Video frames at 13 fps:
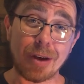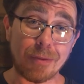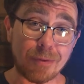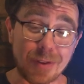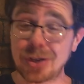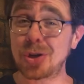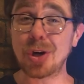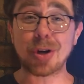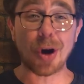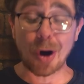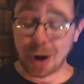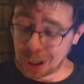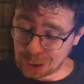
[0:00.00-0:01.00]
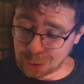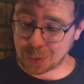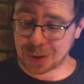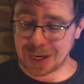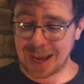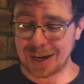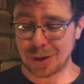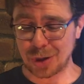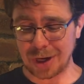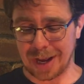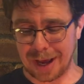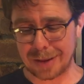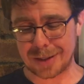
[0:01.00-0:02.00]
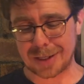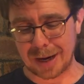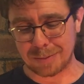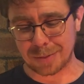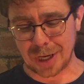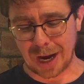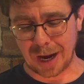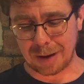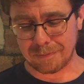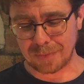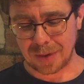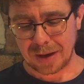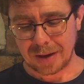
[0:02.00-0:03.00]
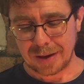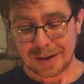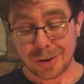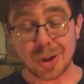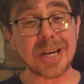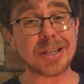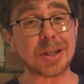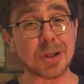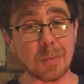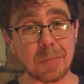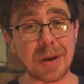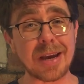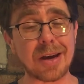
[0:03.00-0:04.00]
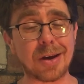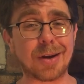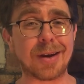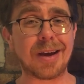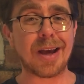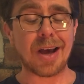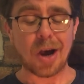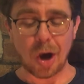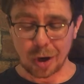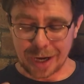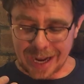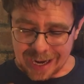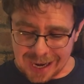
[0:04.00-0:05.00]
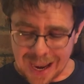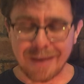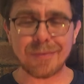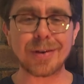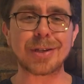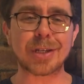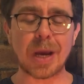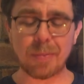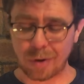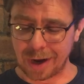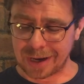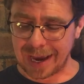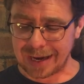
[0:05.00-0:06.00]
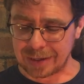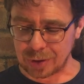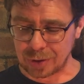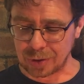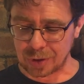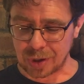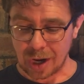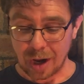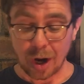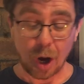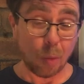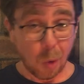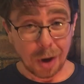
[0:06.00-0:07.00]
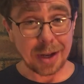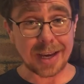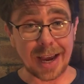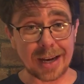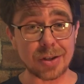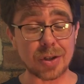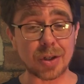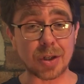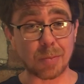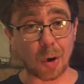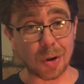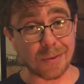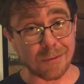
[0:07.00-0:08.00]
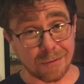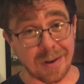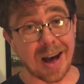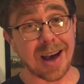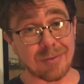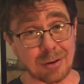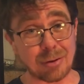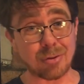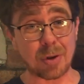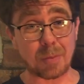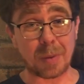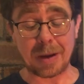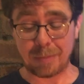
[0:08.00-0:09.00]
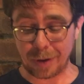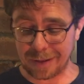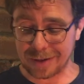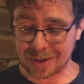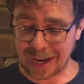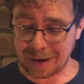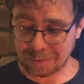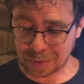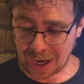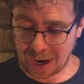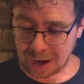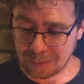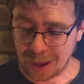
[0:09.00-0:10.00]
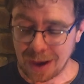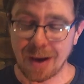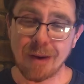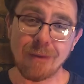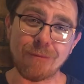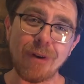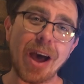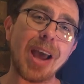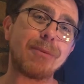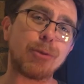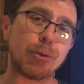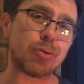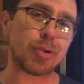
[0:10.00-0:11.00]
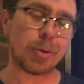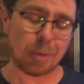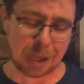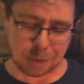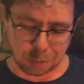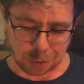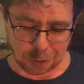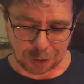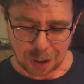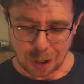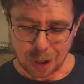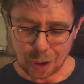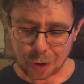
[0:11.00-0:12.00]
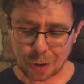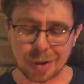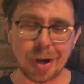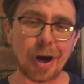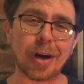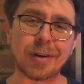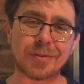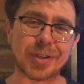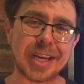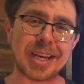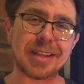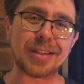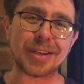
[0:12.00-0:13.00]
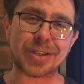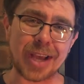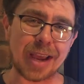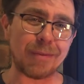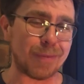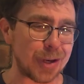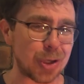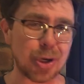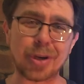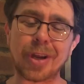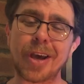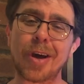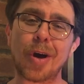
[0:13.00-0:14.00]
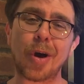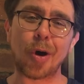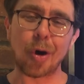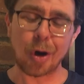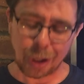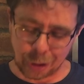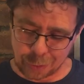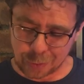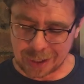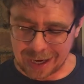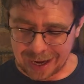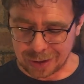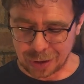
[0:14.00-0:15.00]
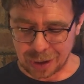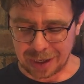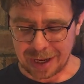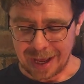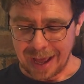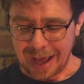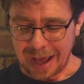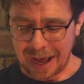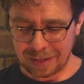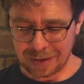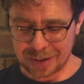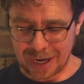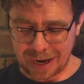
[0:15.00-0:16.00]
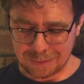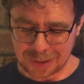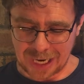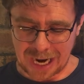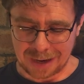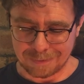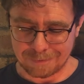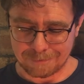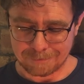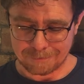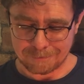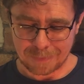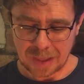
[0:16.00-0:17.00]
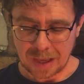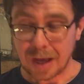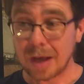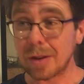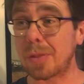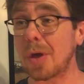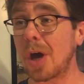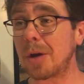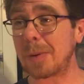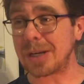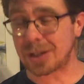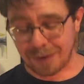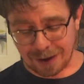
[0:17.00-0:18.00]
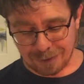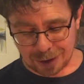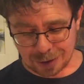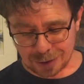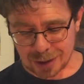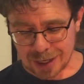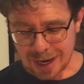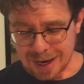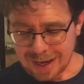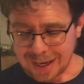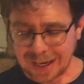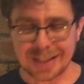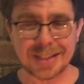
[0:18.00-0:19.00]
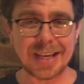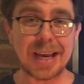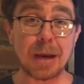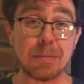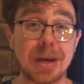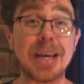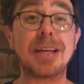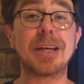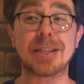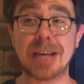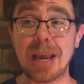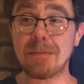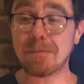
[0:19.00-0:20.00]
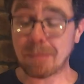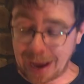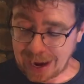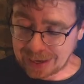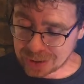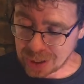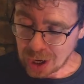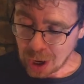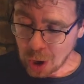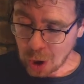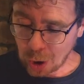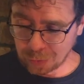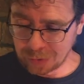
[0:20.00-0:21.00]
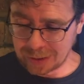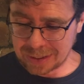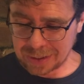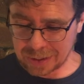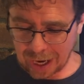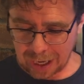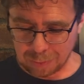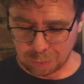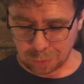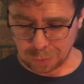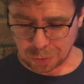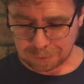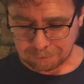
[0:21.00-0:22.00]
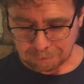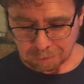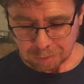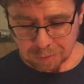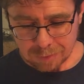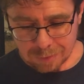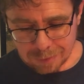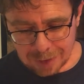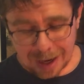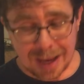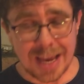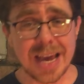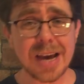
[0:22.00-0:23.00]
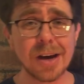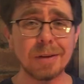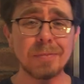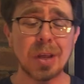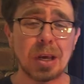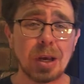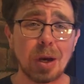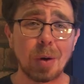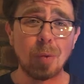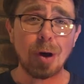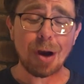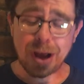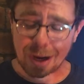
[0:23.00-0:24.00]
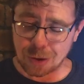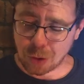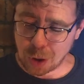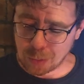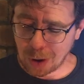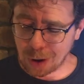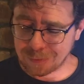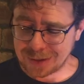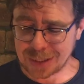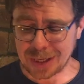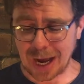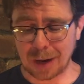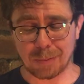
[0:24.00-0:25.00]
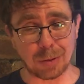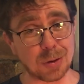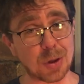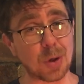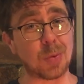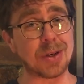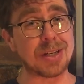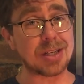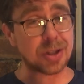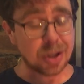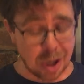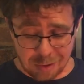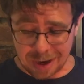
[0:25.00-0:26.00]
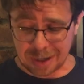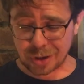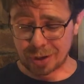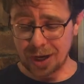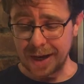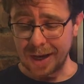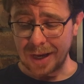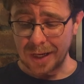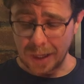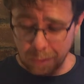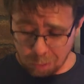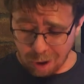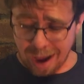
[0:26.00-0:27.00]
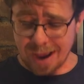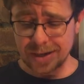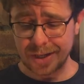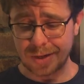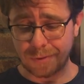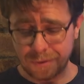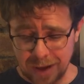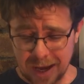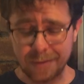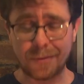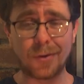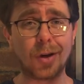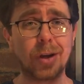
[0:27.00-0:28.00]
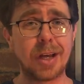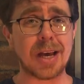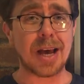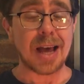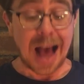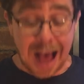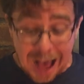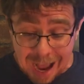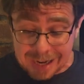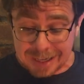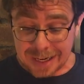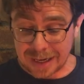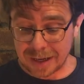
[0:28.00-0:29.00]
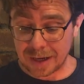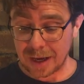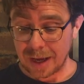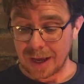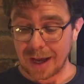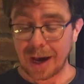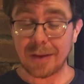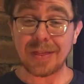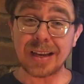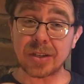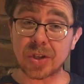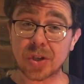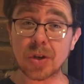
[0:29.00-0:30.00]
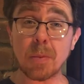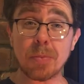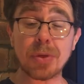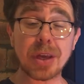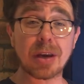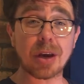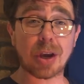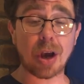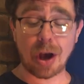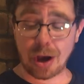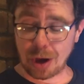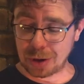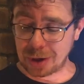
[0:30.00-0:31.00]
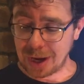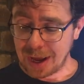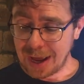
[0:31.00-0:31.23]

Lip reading: vision or hallucination at the same time. Jesus appeared on 11 separate occasions, on one occasion to more than 500 people at the same time. 500 people could not have seen the same vision or hallucination at the same time. The third piece of evidence is the immediate impact on the disciples. Here were a group of disciples who were discouraged, depressed, fearful, hiding, and then something occurred